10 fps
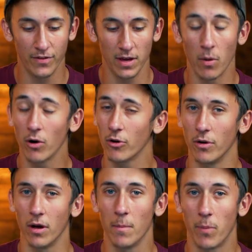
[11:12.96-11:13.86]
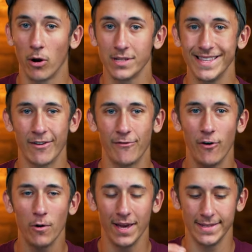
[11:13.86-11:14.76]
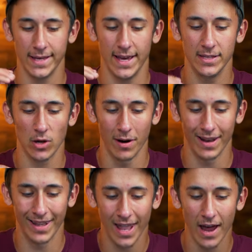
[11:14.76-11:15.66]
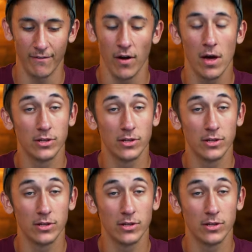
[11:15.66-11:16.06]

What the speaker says: the murdered person. Their focus is on life.